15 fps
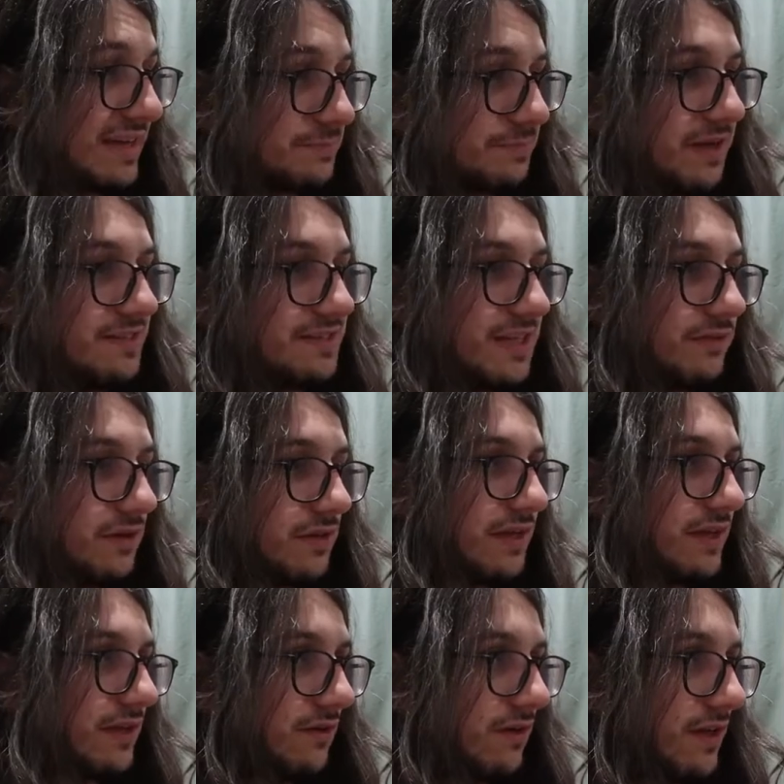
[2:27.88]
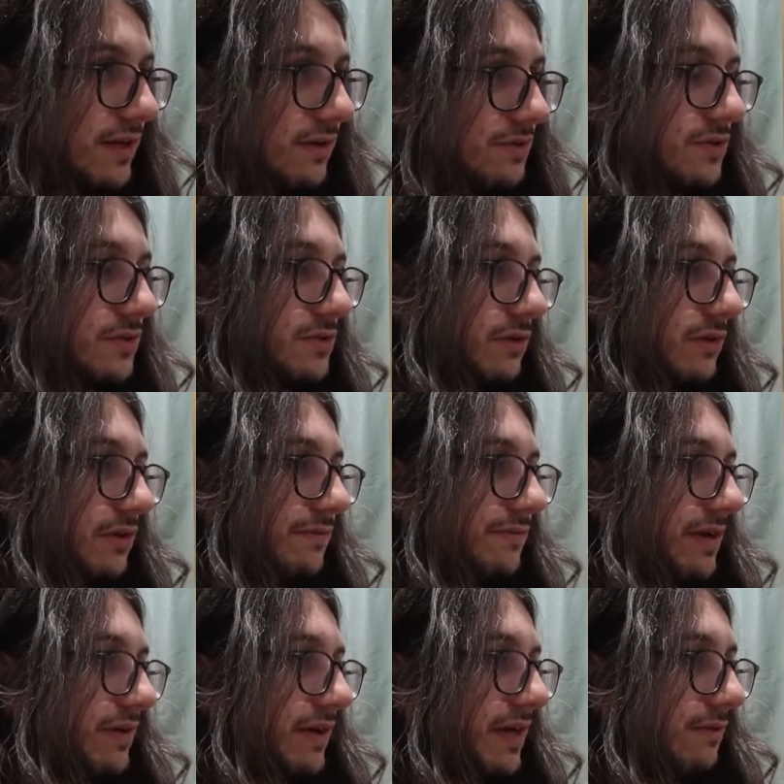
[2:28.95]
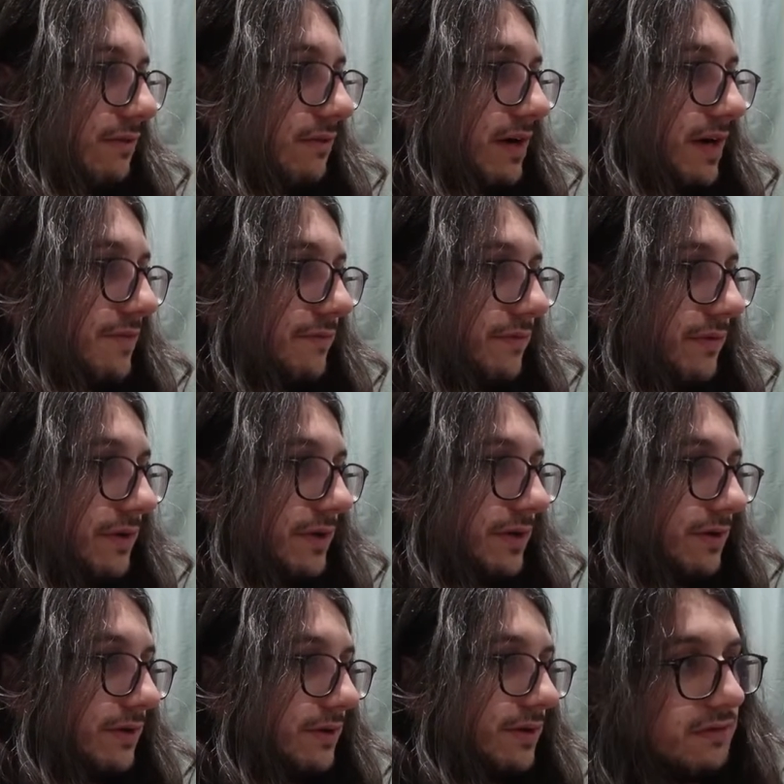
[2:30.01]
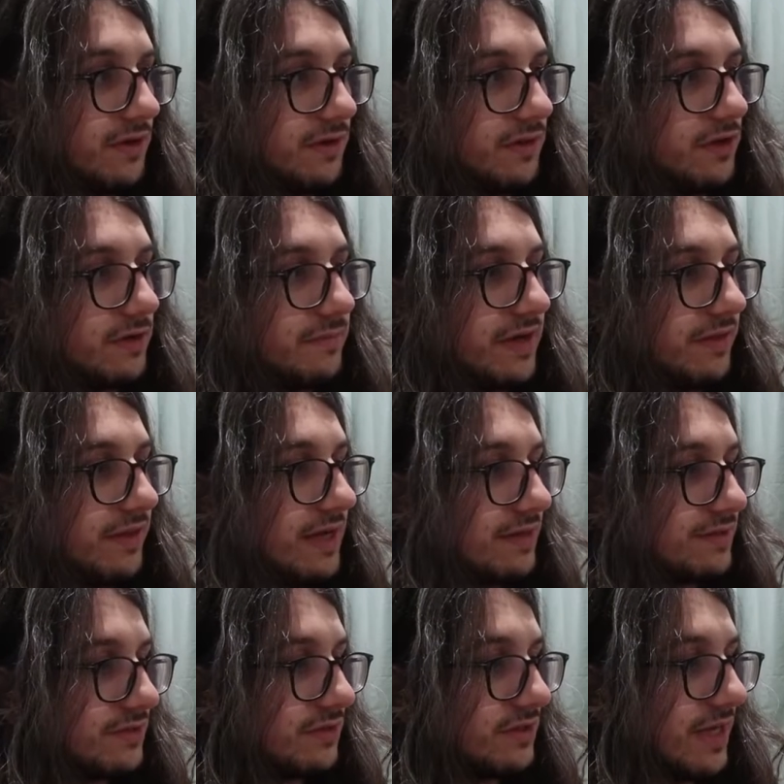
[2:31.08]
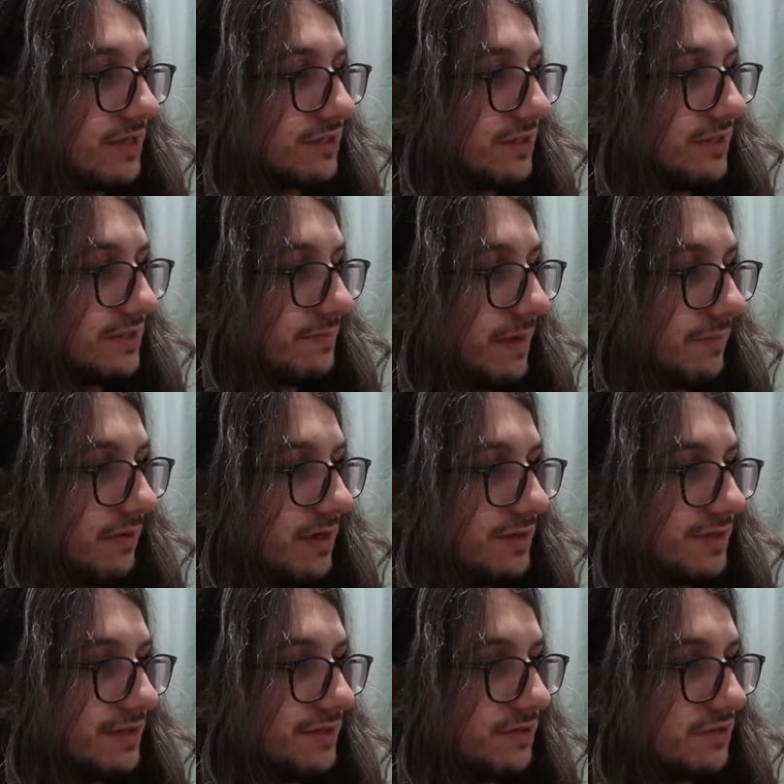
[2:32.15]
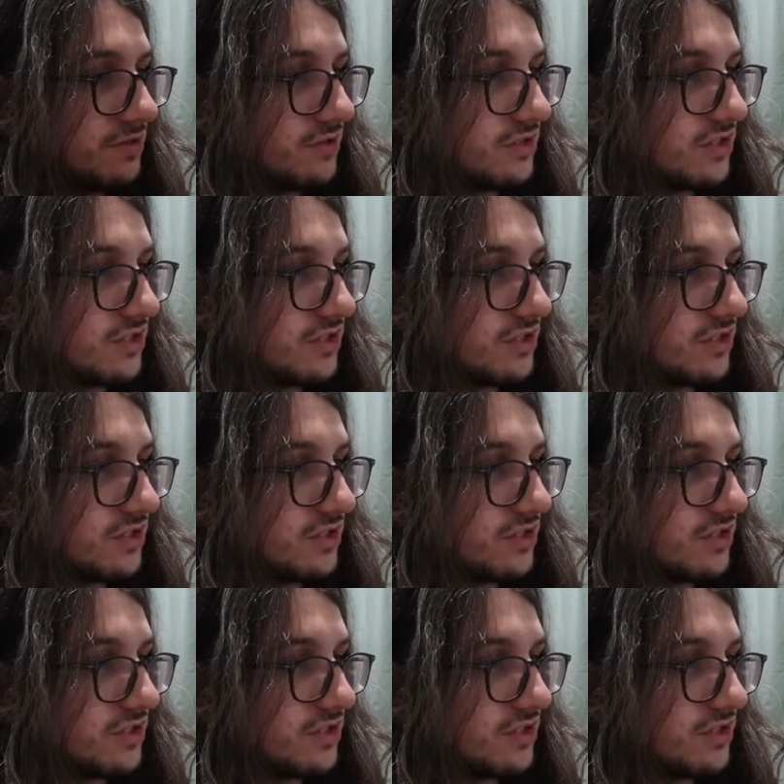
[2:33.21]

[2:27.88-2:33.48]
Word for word: explains everything. You've got a little tutorial file here right for you. If you don't know about that, so you don't actually need to memorise this, you just